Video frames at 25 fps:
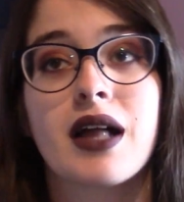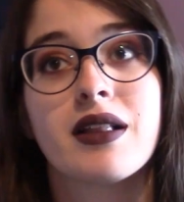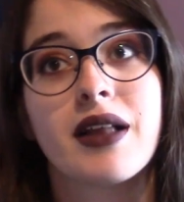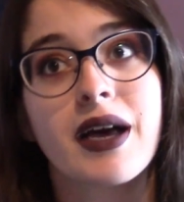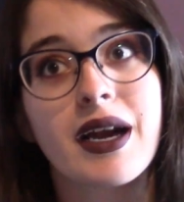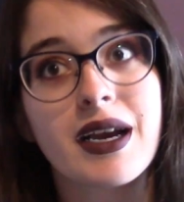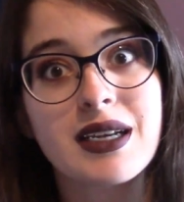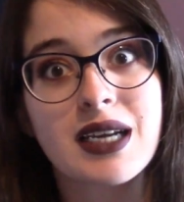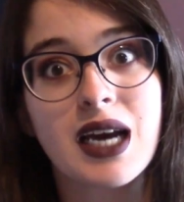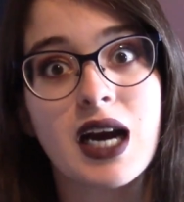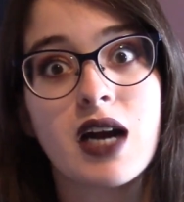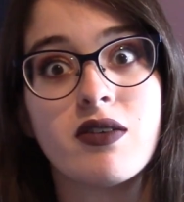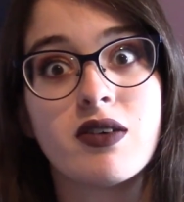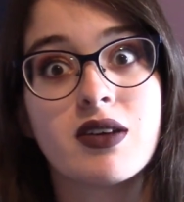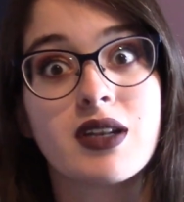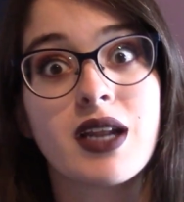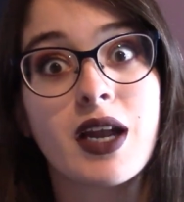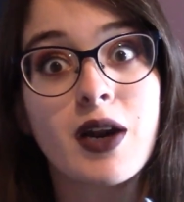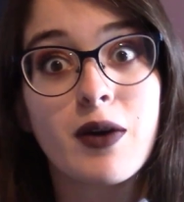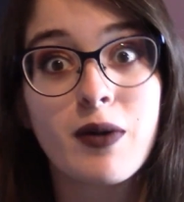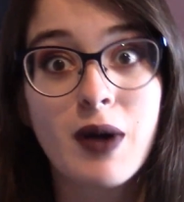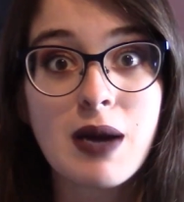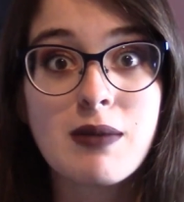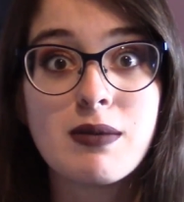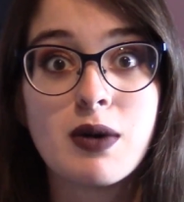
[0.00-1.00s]
I liked having
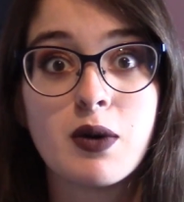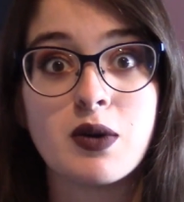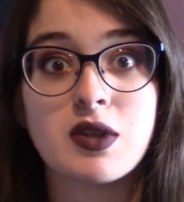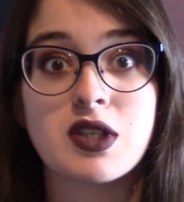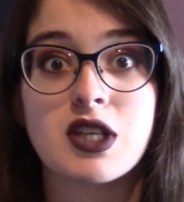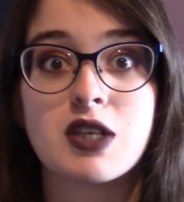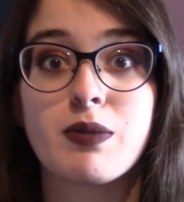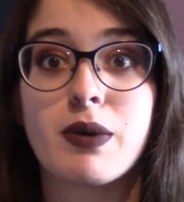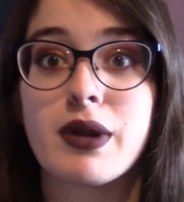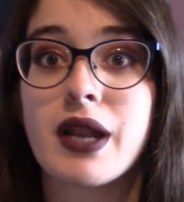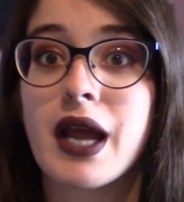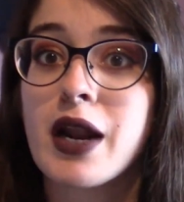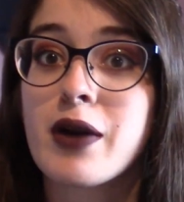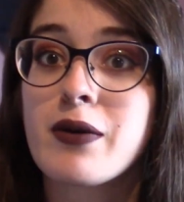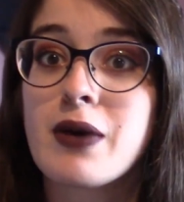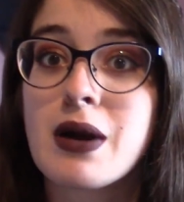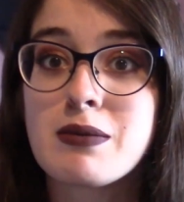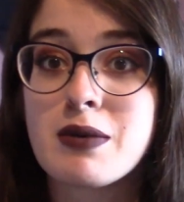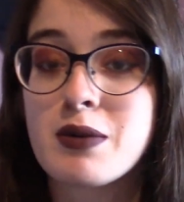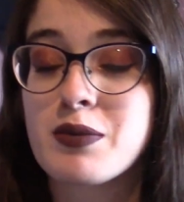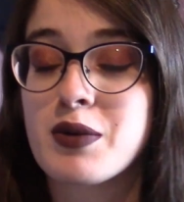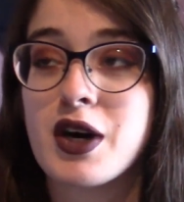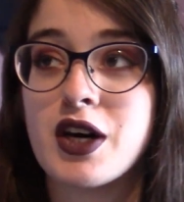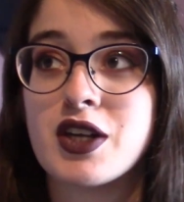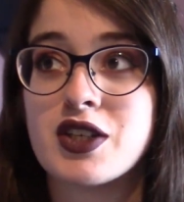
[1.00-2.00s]
NaNoWriMo, which is my
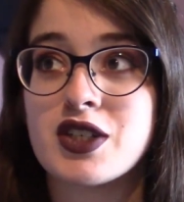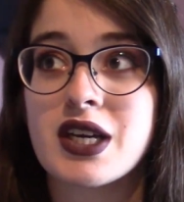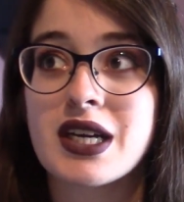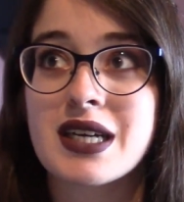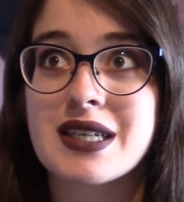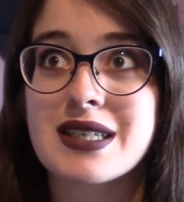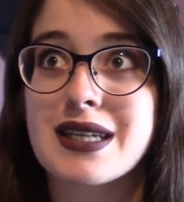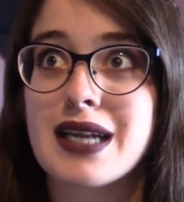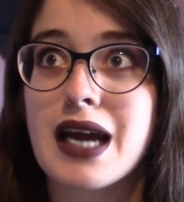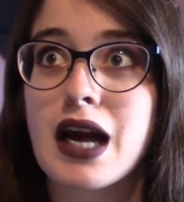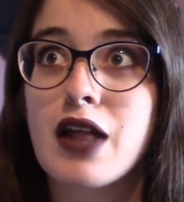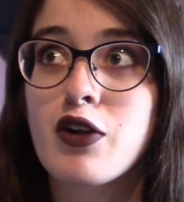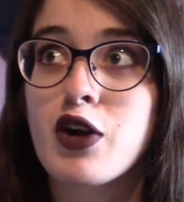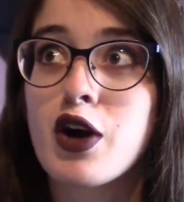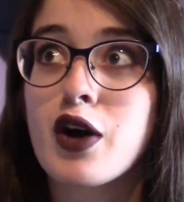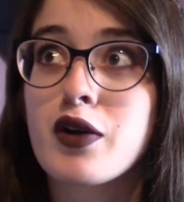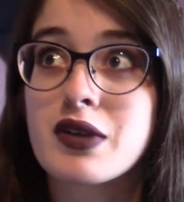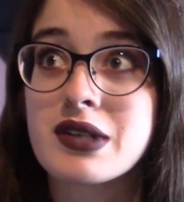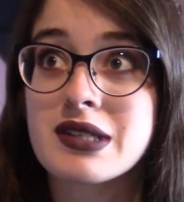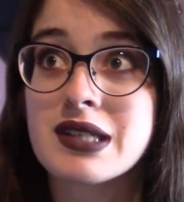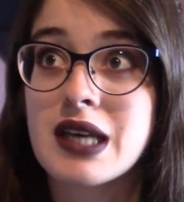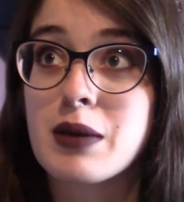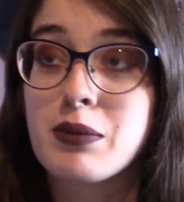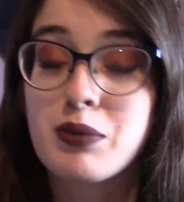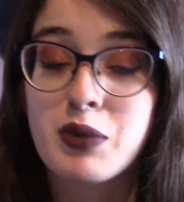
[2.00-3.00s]
NaNoWriMo projects. And now they're all in
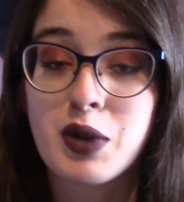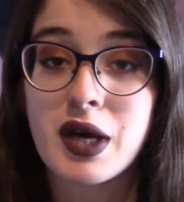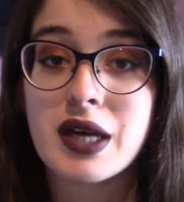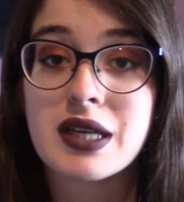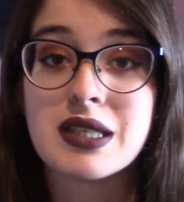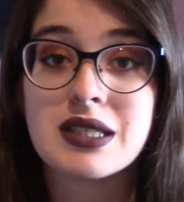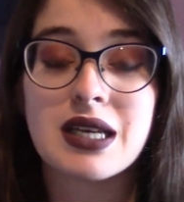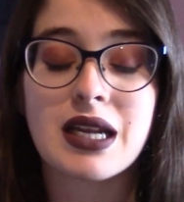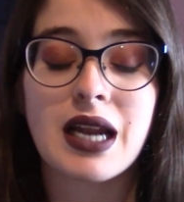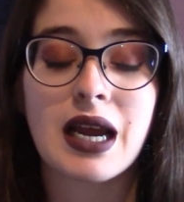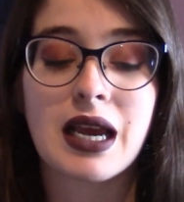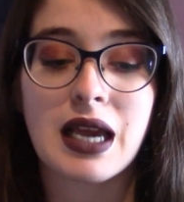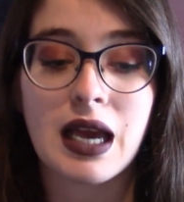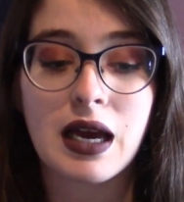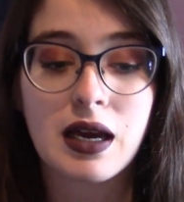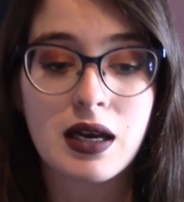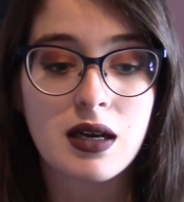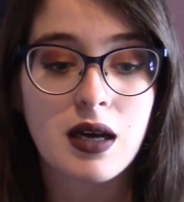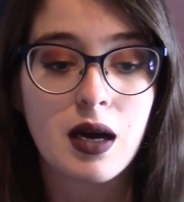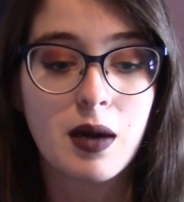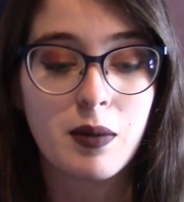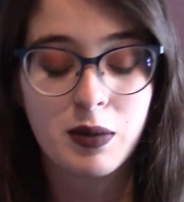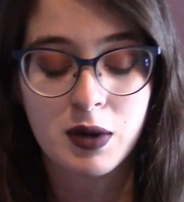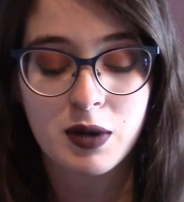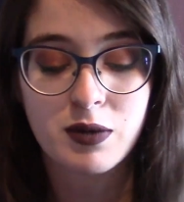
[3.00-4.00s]
the same place and
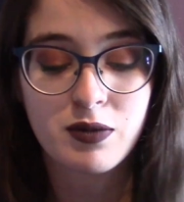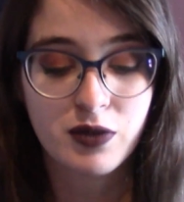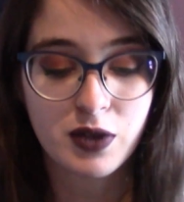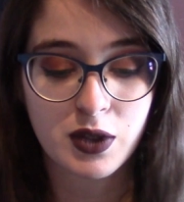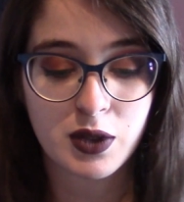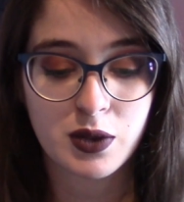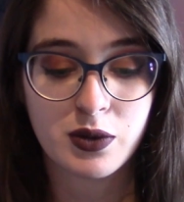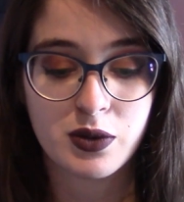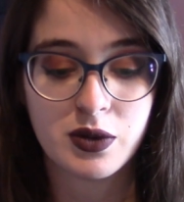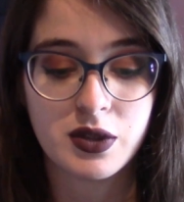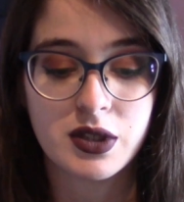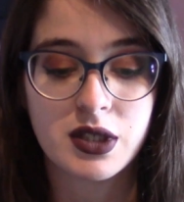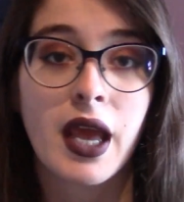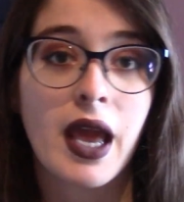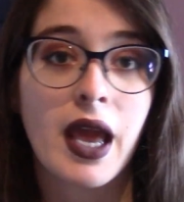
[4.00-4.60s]
I'm confused.